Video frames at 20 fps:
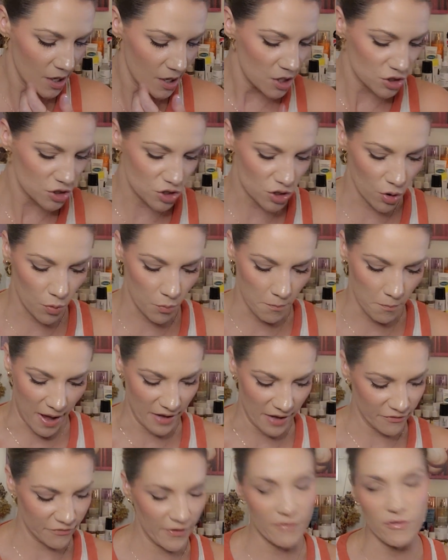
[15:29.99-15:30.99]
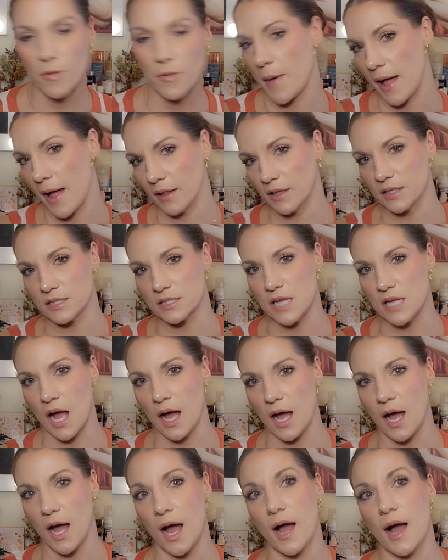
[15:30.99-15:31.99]
So my favorite palettes,
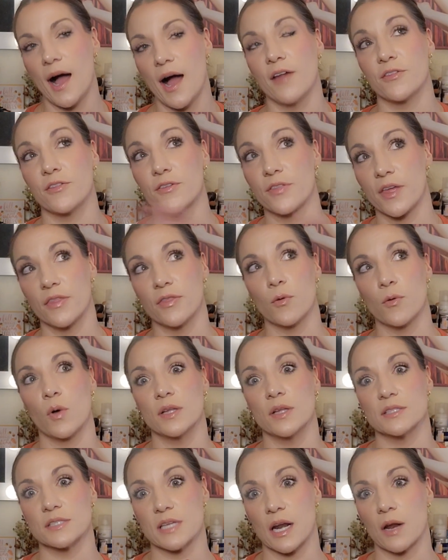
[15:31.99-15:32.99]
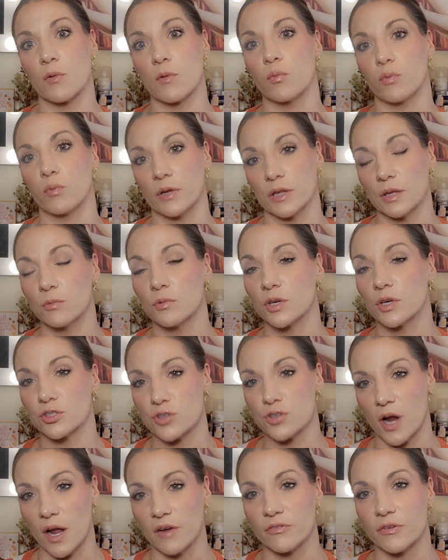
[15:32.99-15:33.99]
other than the ones that I really want to
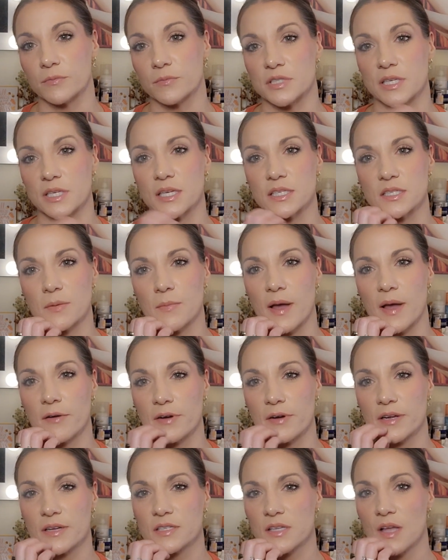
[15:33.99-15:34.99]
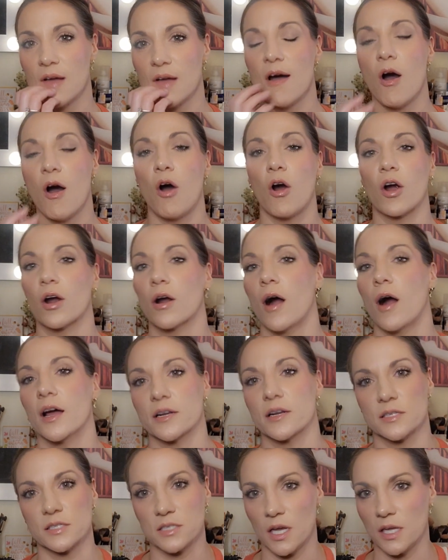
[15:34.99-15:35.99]
try from Danessa Myricks, are
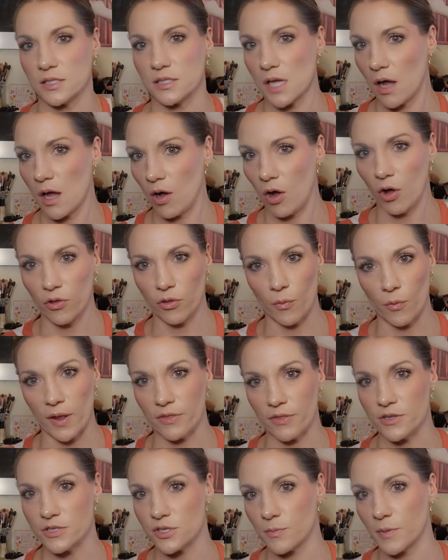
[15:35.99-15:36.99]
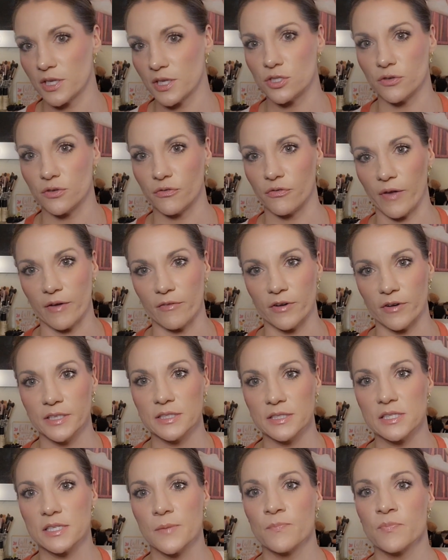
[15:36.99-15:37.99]
Anastasia all the way. These are my two
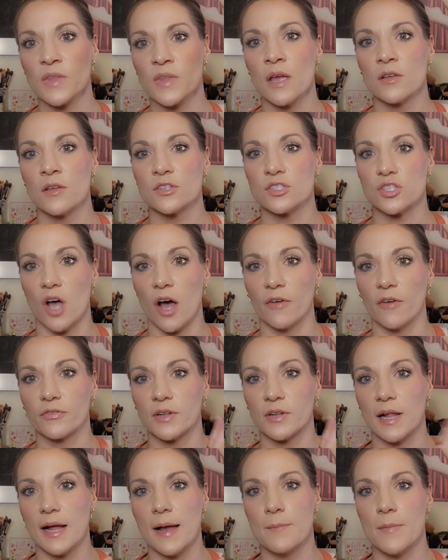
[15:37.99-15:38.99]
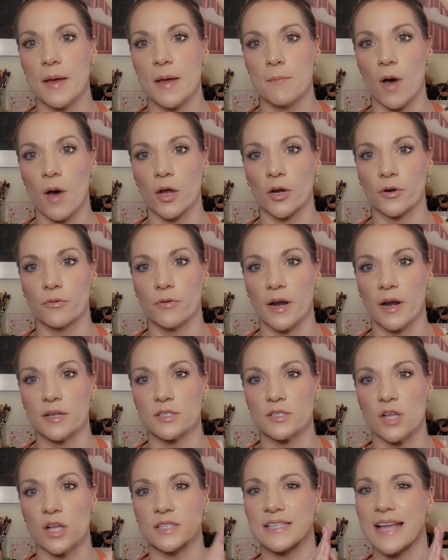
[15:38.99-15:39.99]
favorites, Soft Glam and Modern
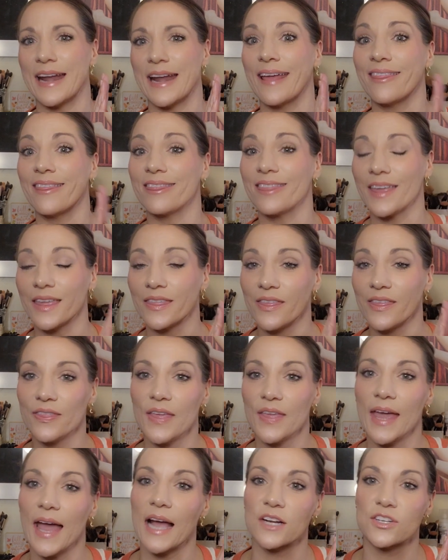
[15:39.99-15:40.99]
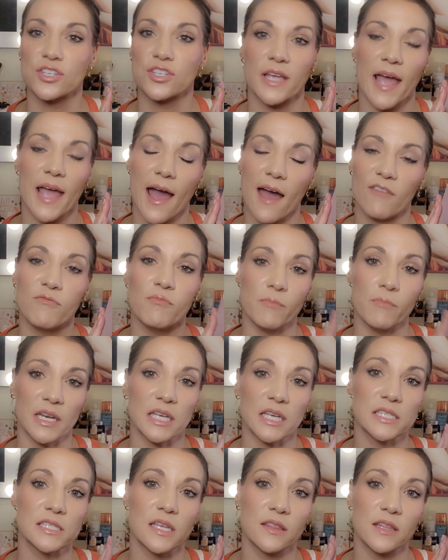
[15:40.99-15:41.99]
Renaissance. And I think that they actually have
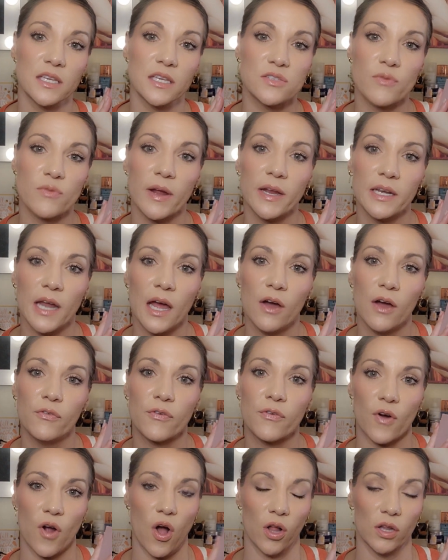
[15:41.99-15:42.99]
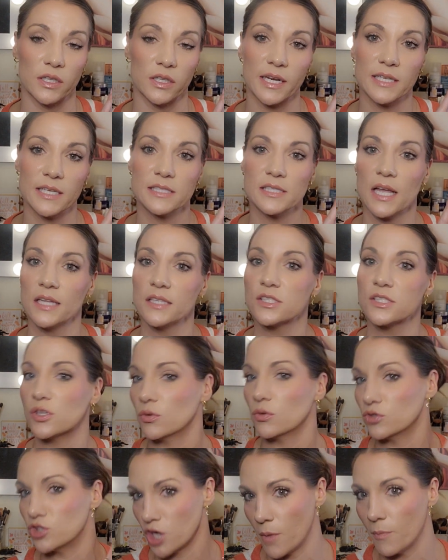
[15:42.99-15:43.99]
minis in these right now for holiday sets, so
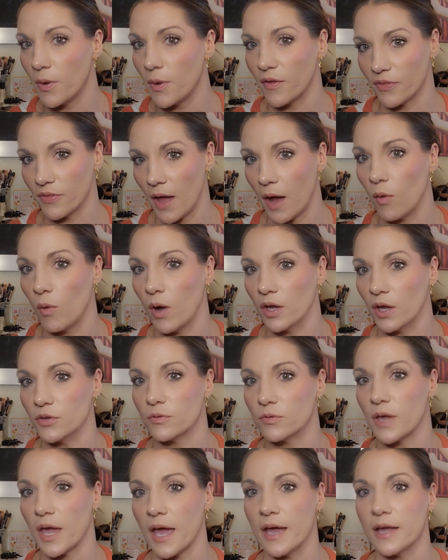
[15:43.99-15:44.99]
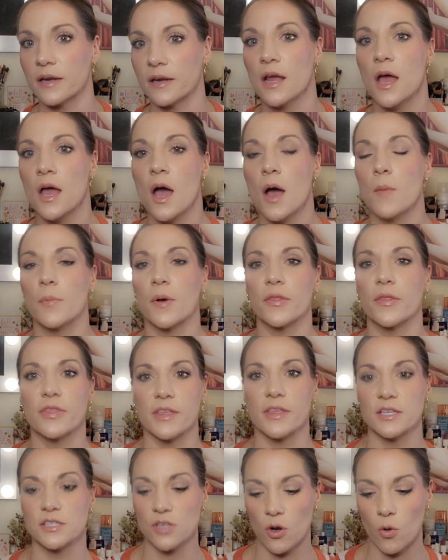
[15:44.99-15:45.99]
jump on that while you can. But
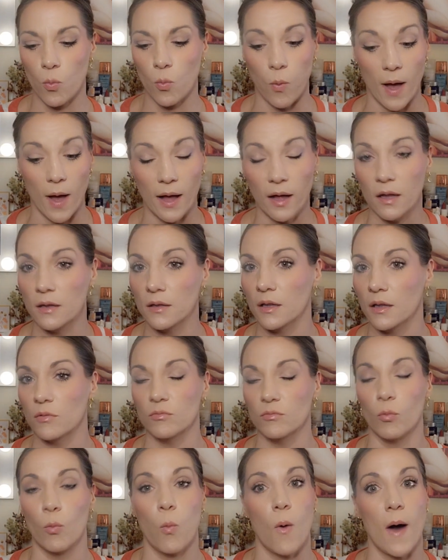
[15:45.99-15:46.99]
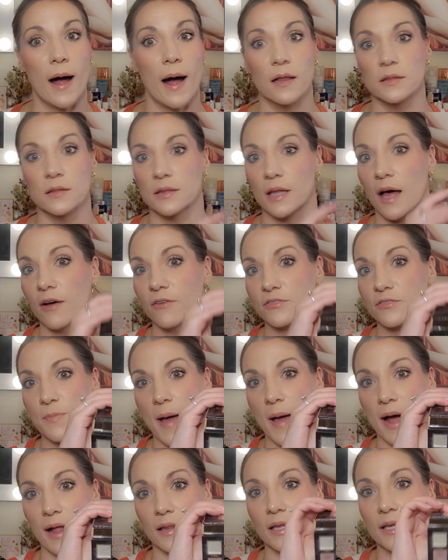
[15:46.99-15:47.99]
these are well loved
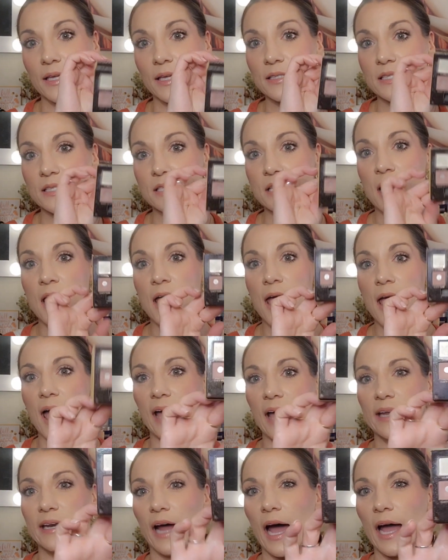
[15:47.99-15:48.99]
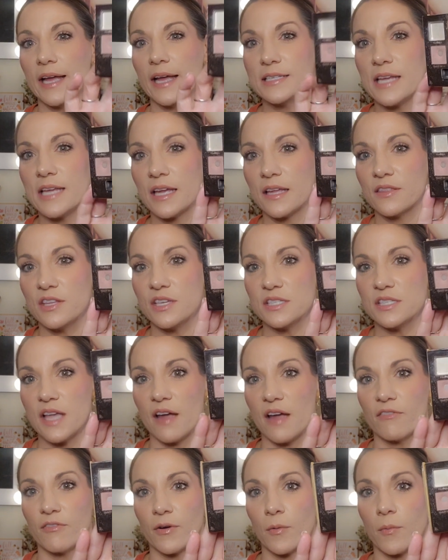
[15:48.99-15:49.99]
palettes, and I take these
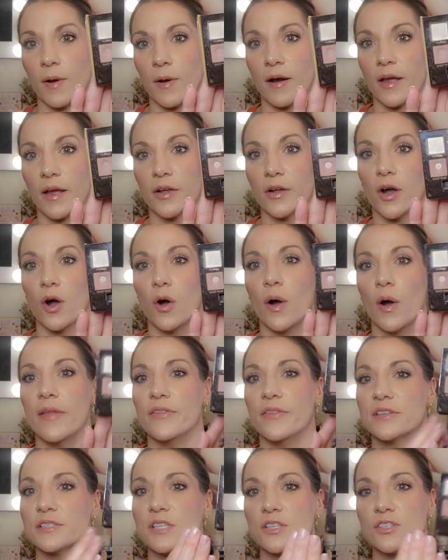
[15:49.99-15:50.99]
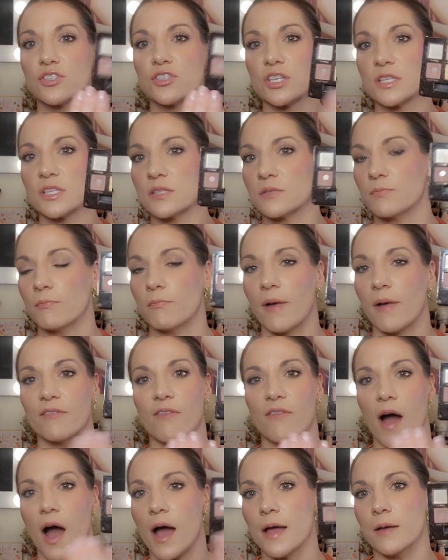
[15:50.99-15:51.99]
everywhere I go, and this is just my
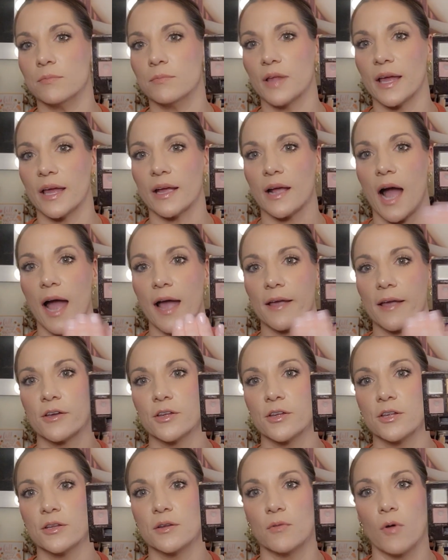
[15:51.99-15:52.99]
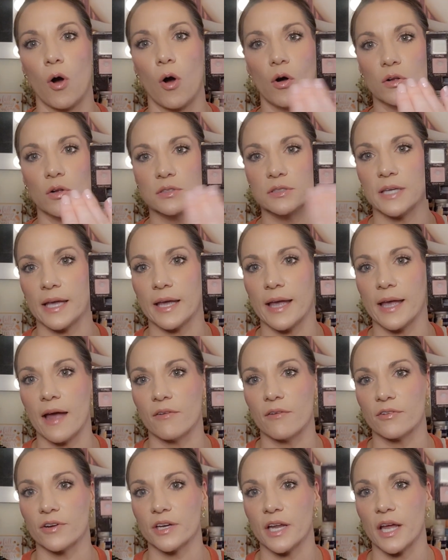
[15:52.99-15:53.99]
vibe. Like, I could all day,
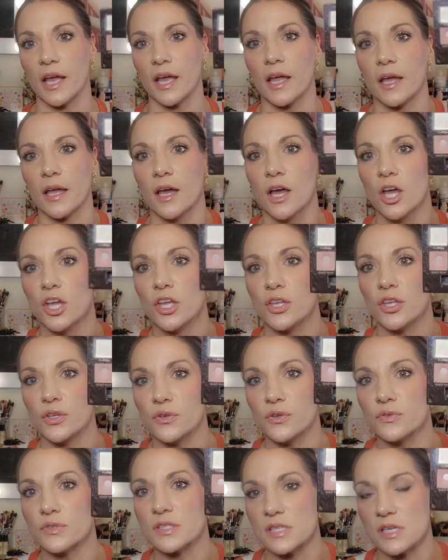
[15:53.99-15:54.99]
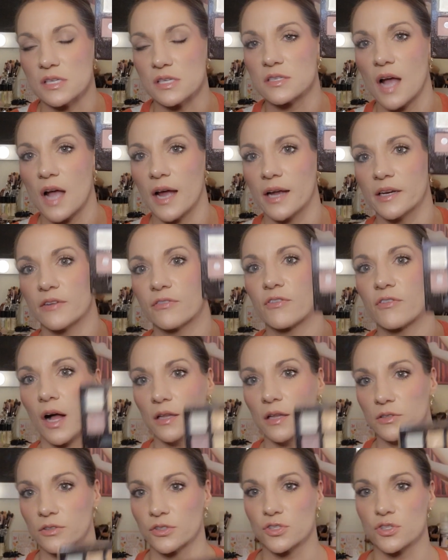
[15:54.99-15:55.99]
every day use this kind of
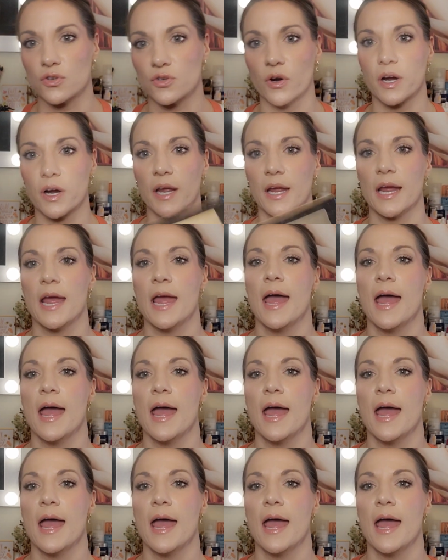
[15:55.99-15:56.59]
color story.